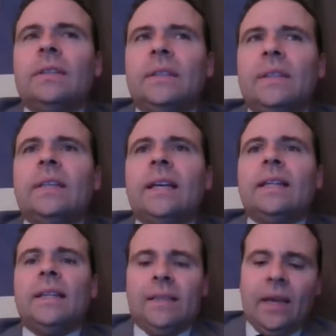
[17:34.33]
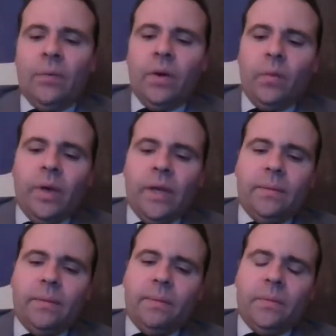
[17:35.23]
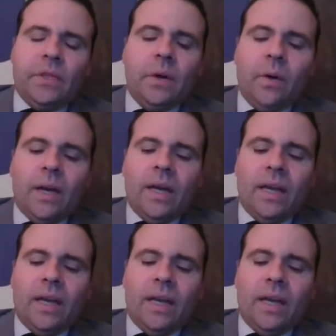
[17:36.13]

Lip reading: that they will win. So